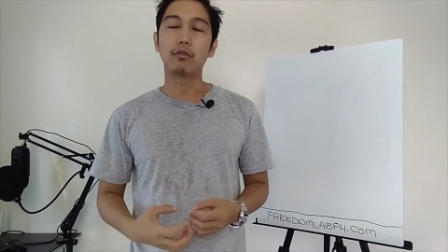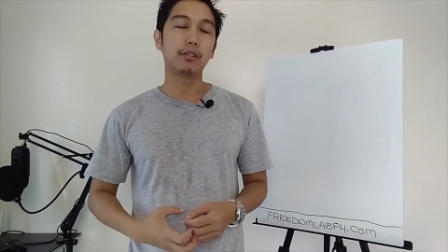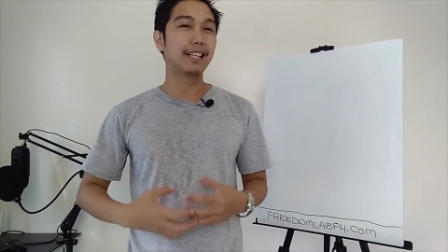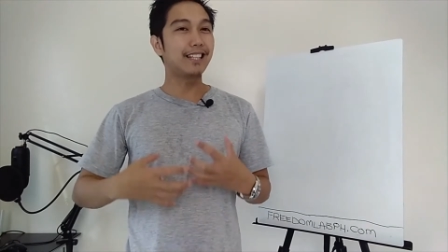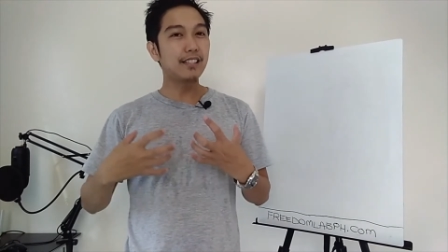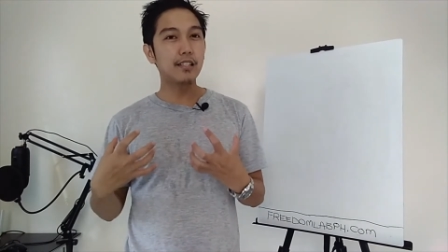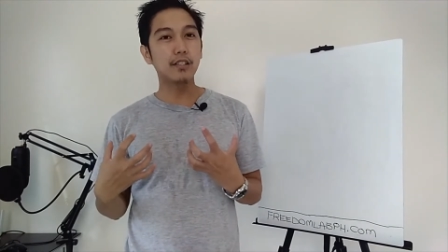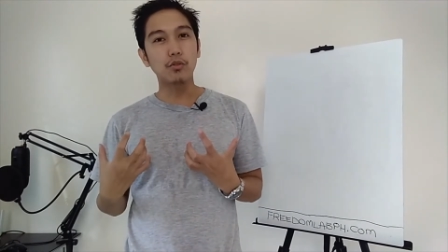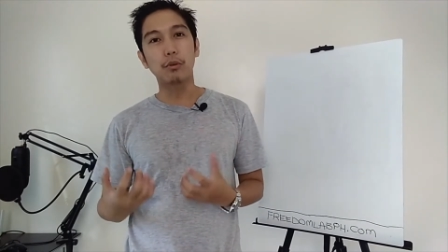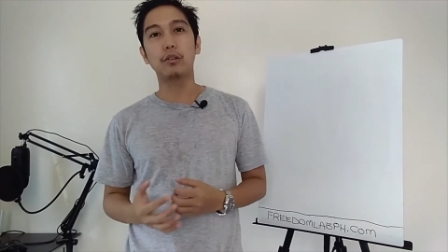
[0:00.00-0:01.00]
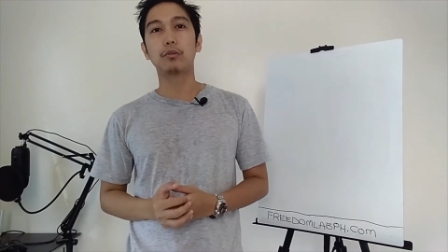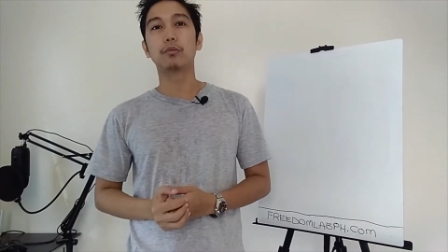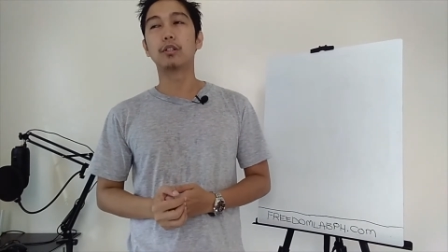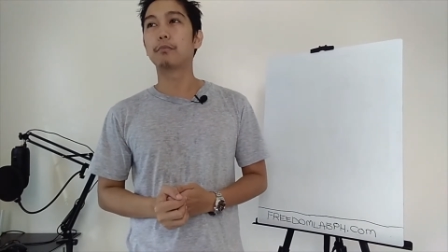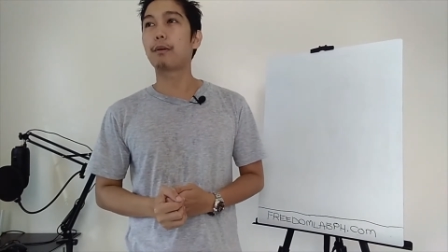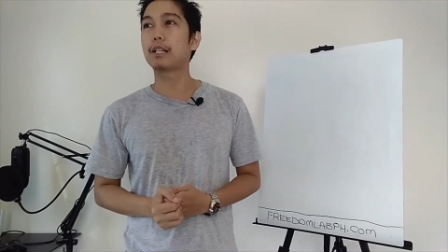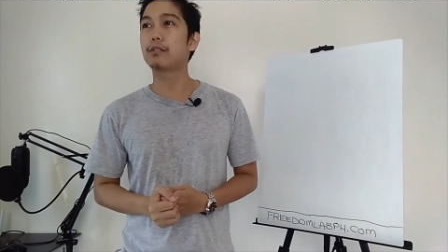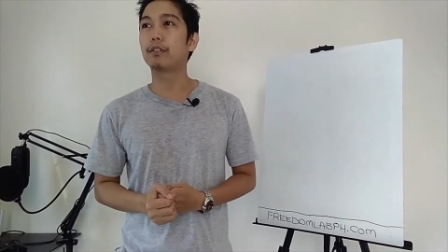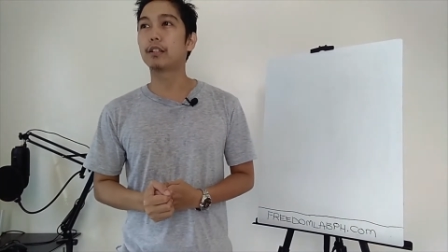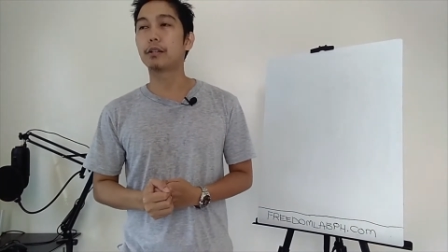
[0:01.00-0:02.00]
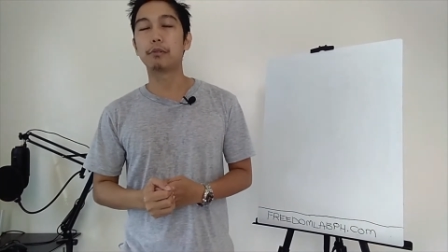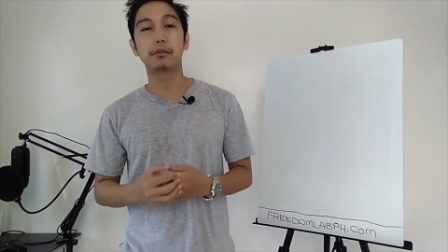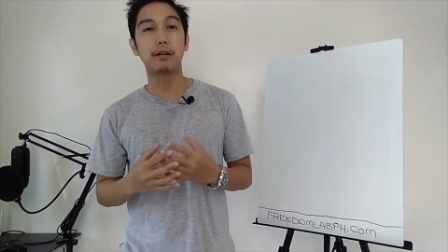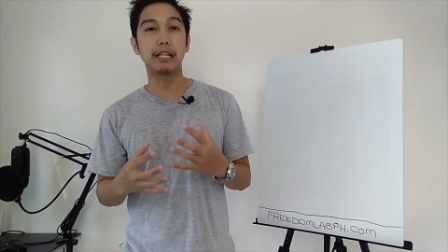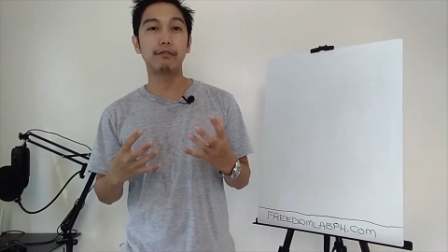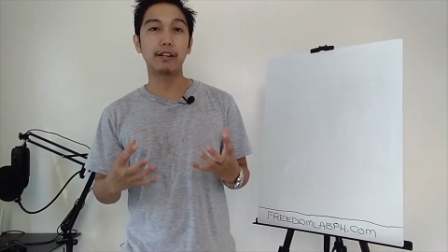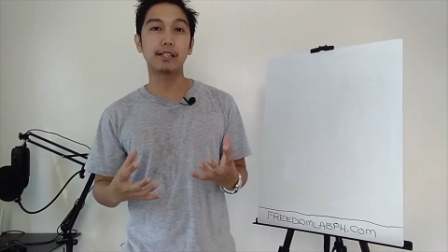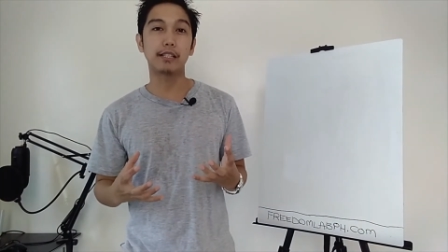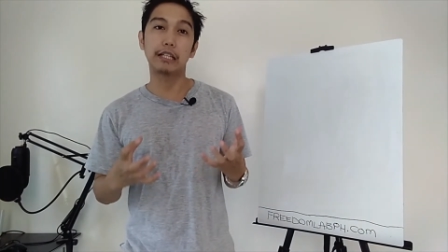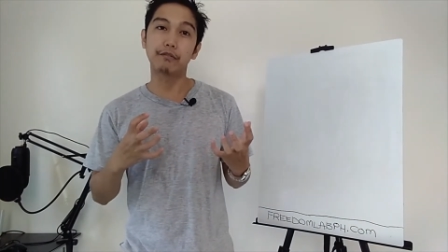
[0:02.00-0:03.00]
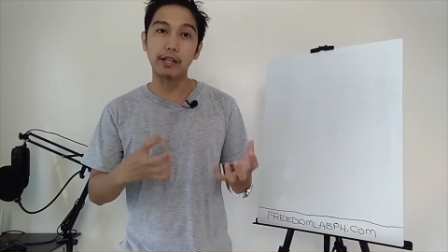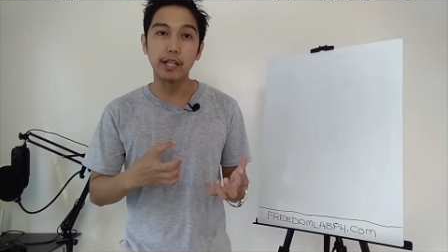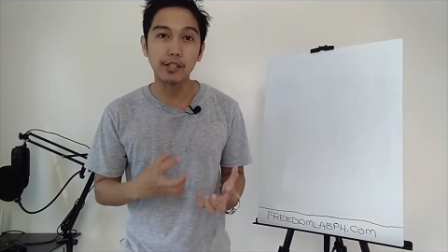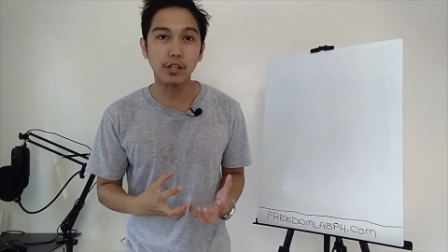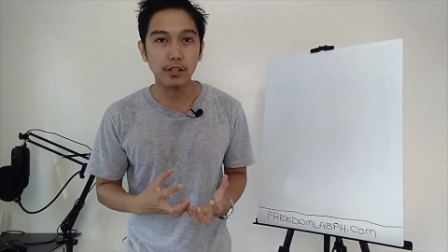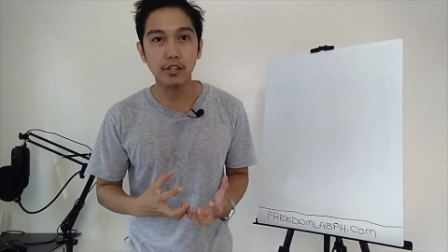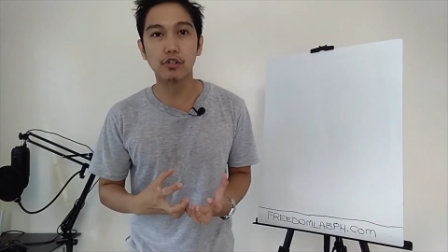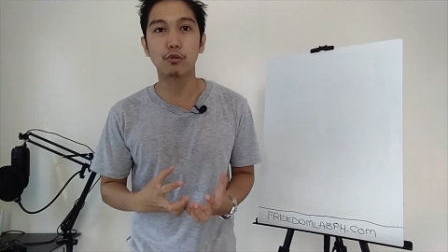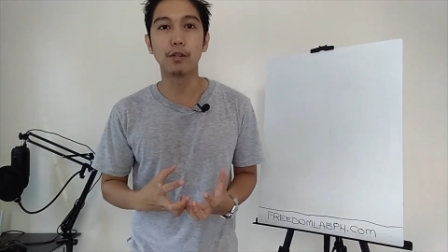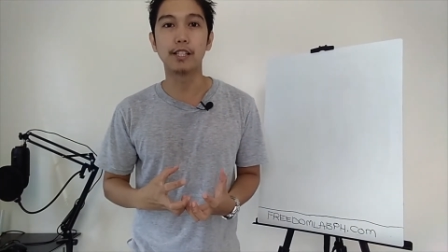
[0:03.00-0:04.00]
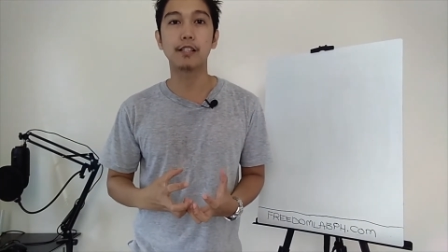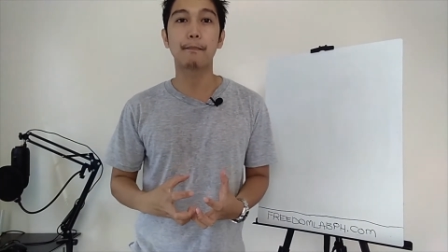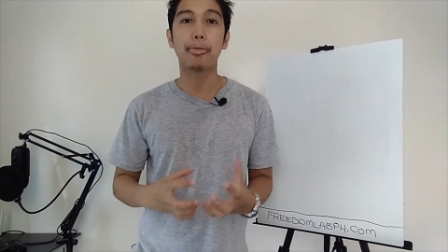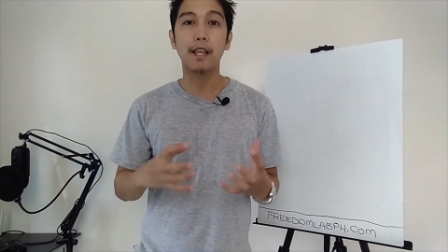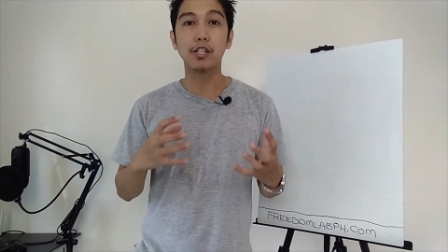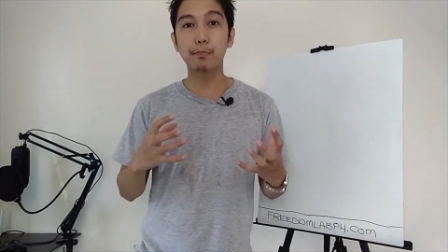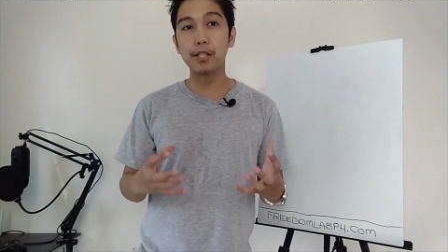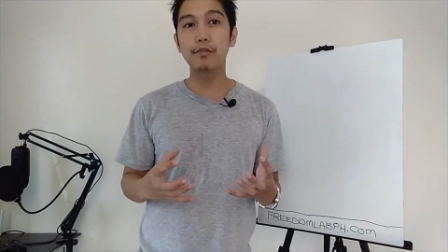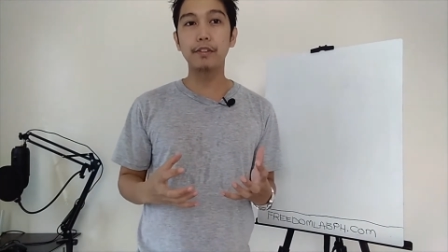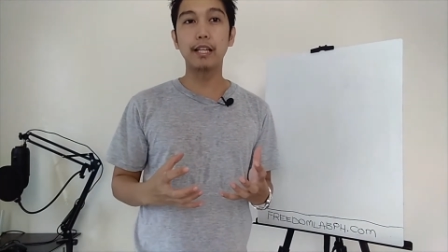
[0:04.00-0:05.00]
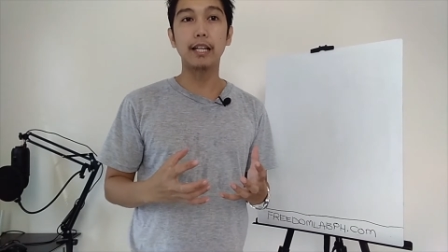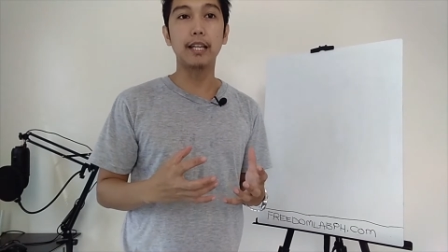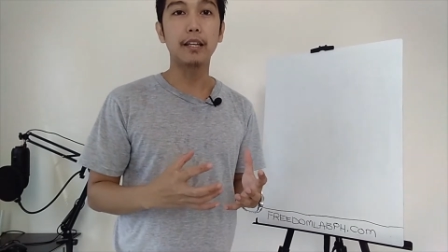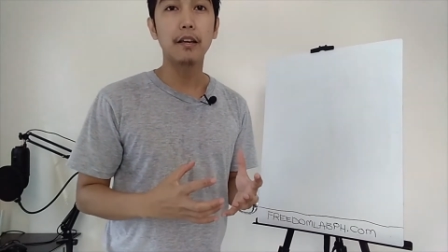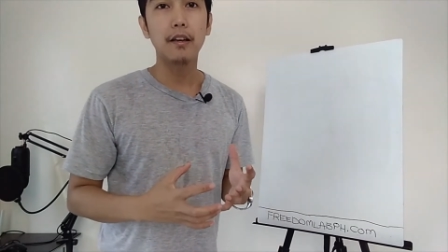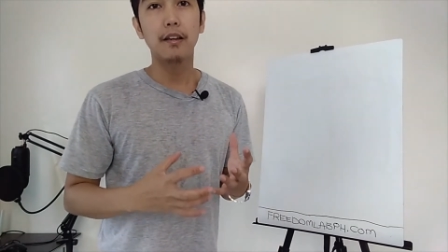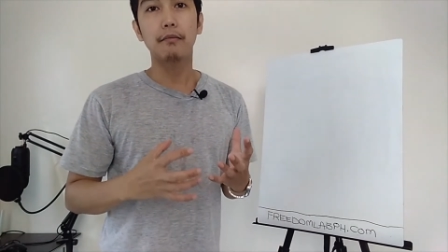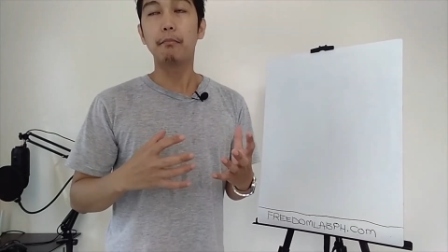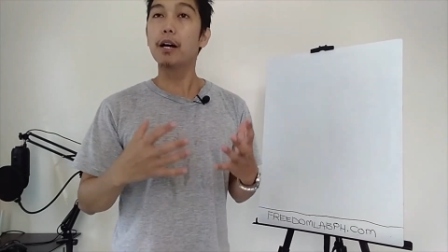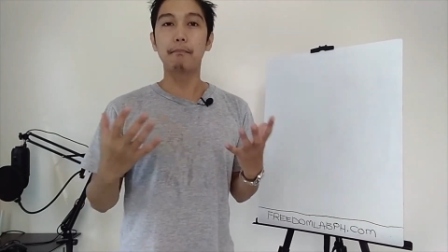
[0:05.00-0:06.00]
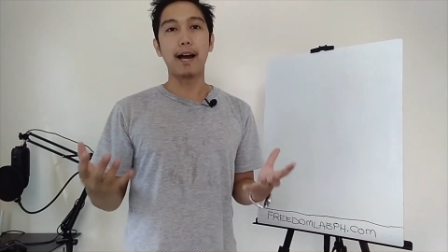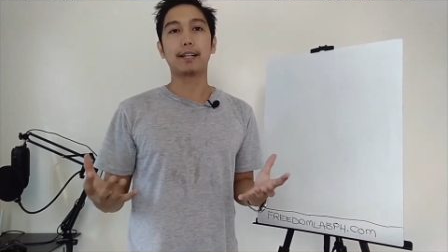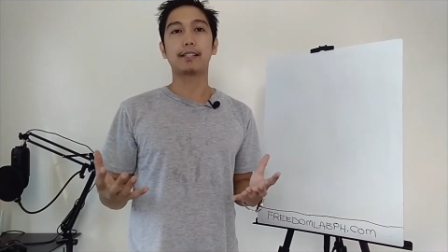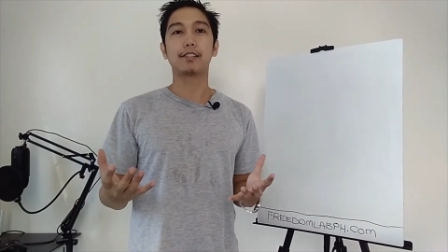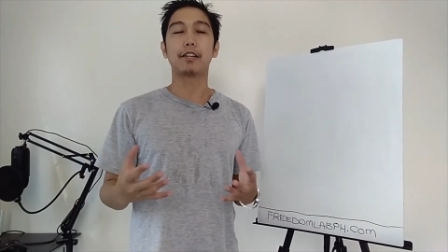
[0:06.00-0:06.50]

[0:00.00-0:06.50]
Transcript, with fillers: the easiest way to earn passive income is by investing in financial instruments, specifically mga banks.